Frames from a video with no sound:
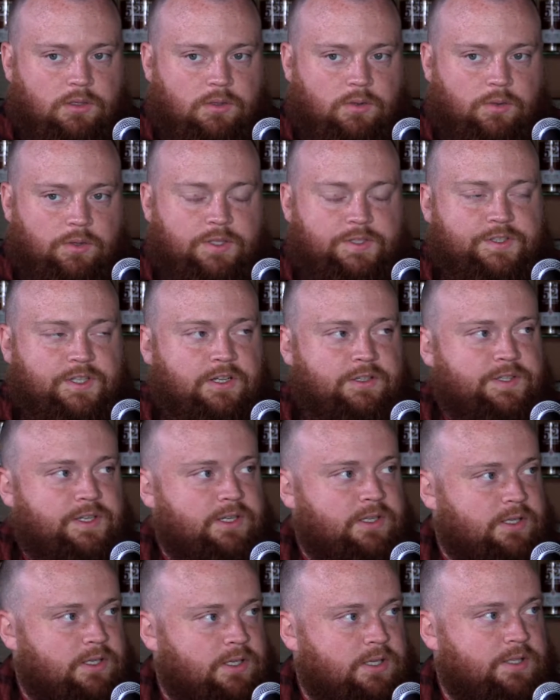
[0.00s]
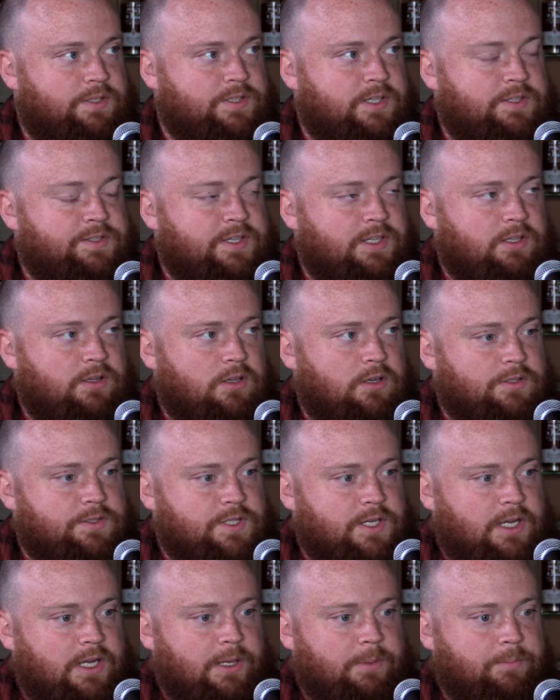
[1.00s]
Well, it's going to take a long
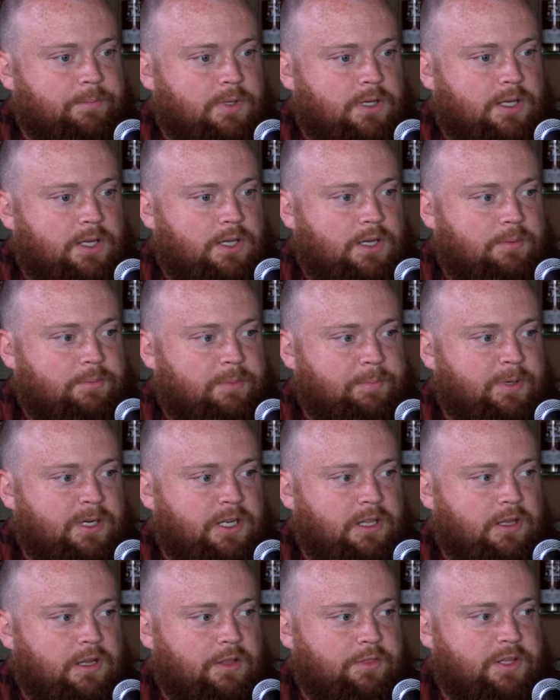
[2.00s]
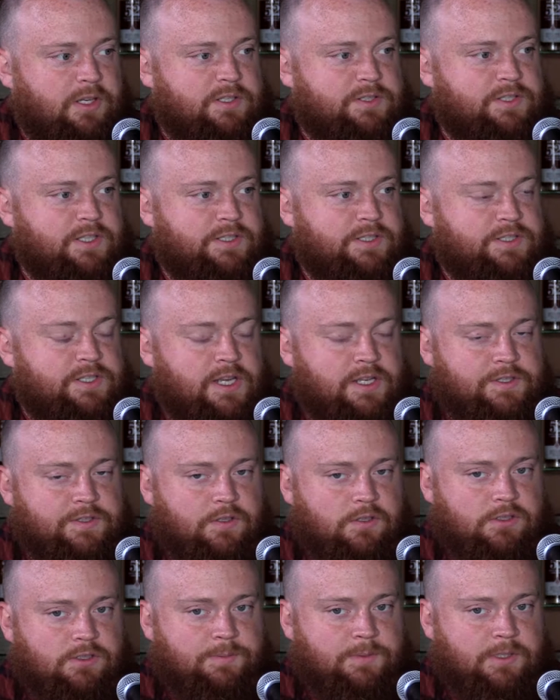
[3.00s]
time. I think success
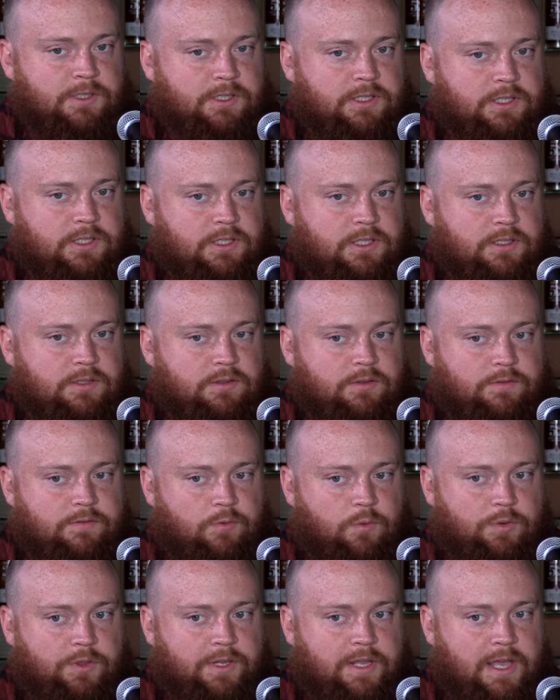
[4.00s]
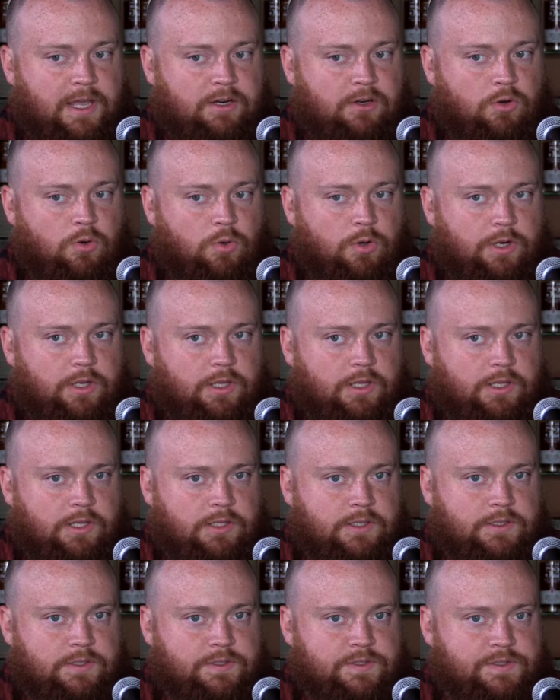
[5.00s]
ultimately for the category
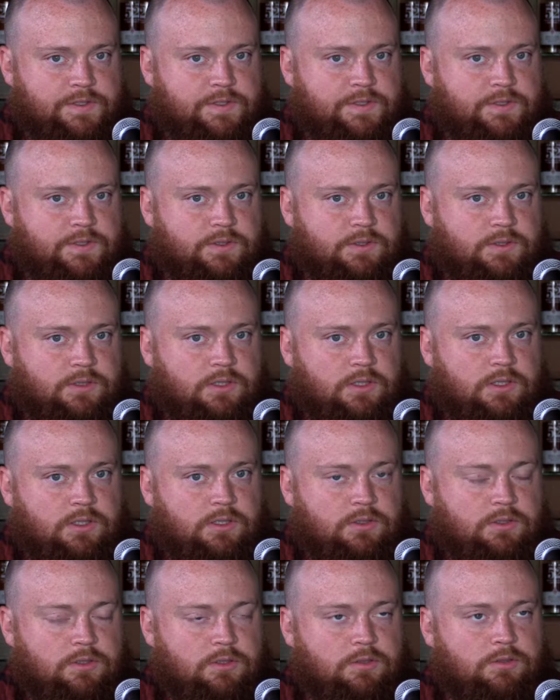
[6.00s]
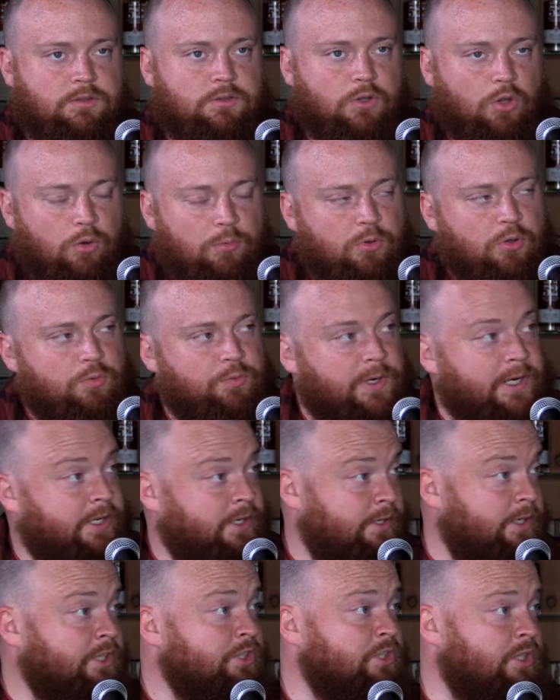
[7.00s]
is global
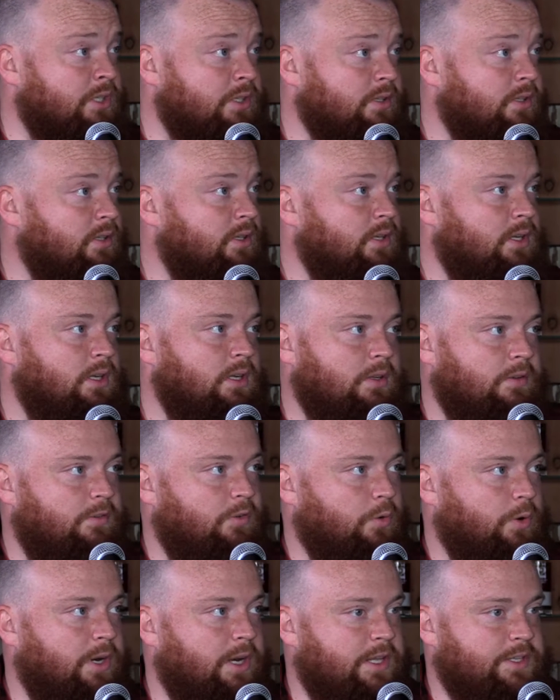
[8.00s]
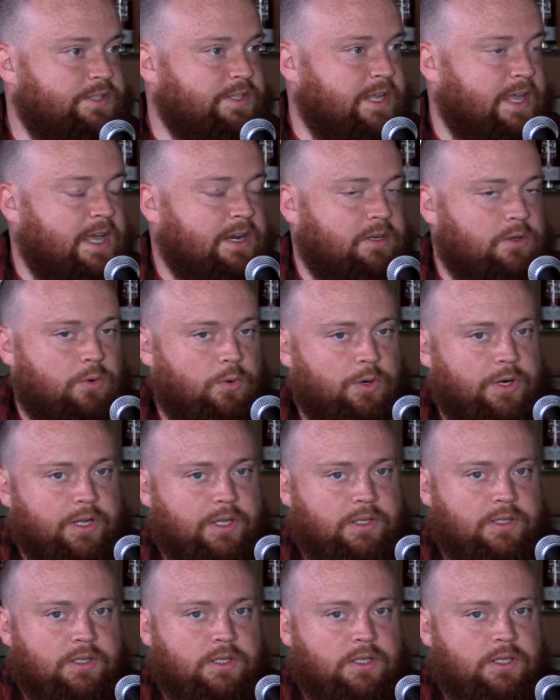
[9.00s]
recognition for it as a
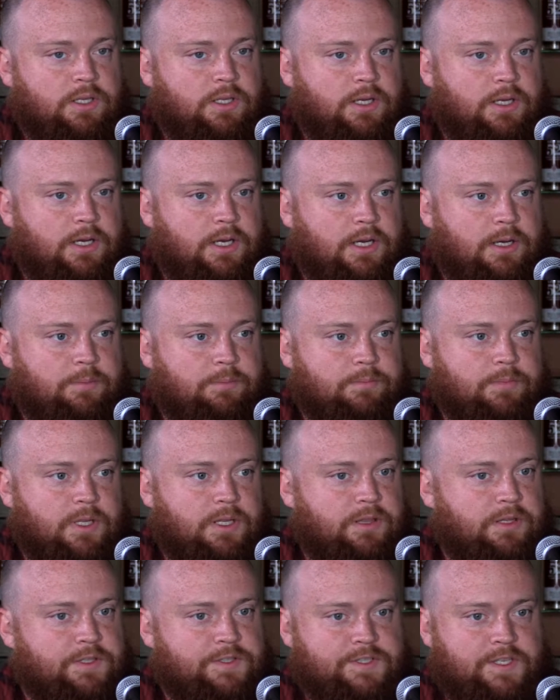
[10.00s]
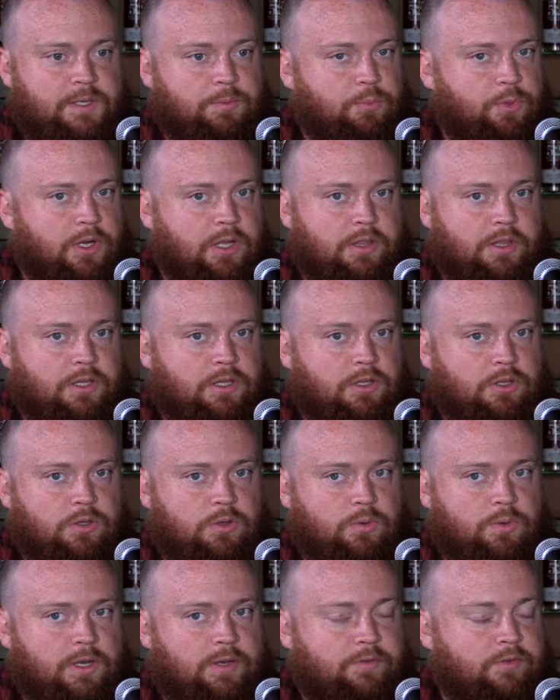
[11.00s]
category, in the same way that
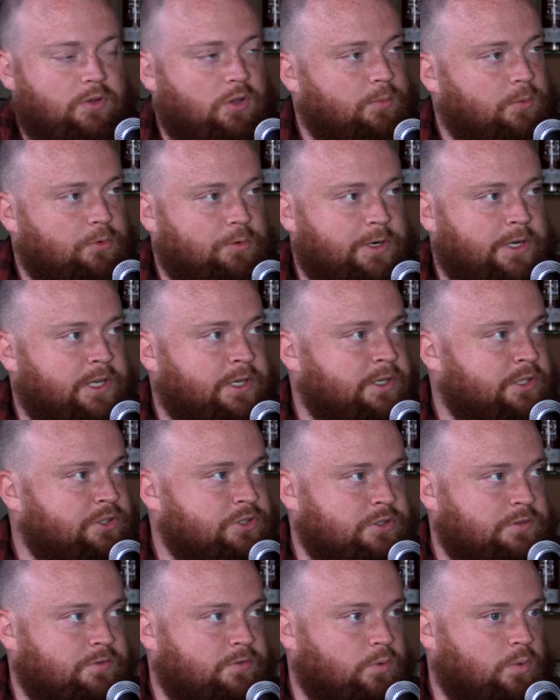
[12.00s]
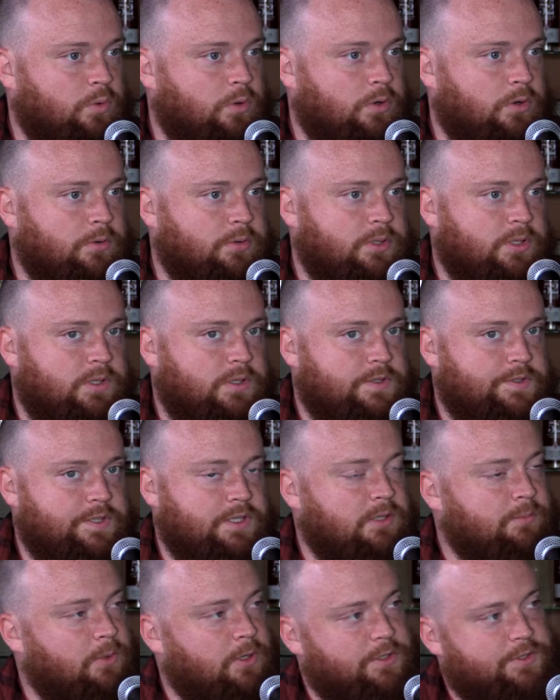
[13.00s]
you have global recognition for
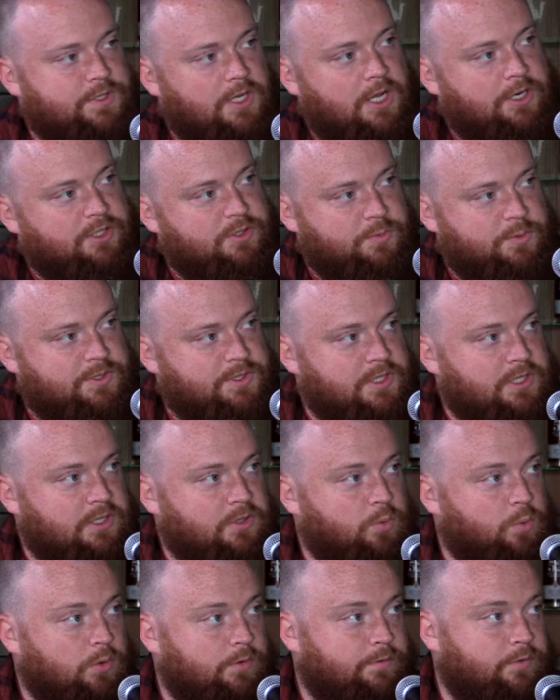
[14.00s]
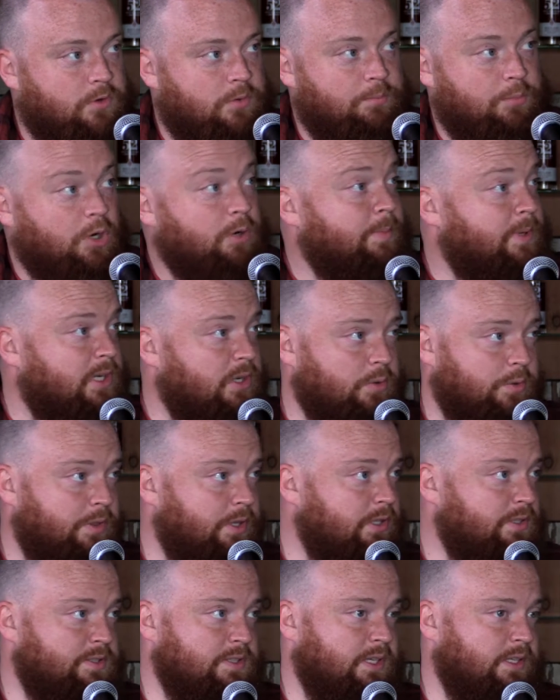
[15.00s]
single malt Scottish whiskey or for bourbon or
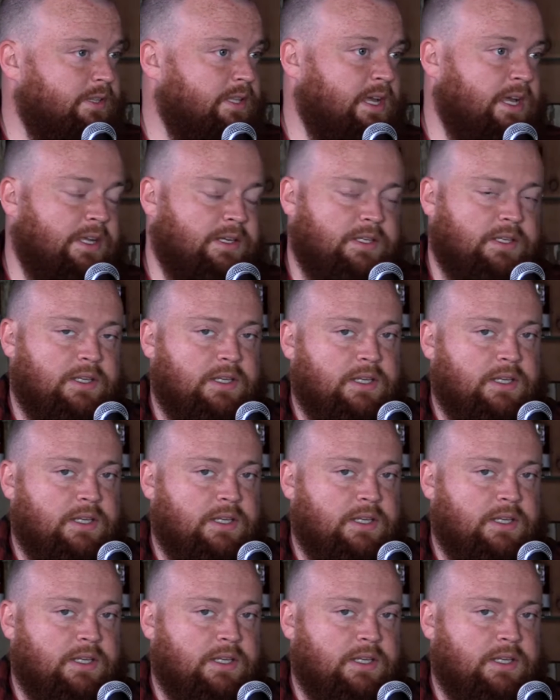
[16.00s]
things like that.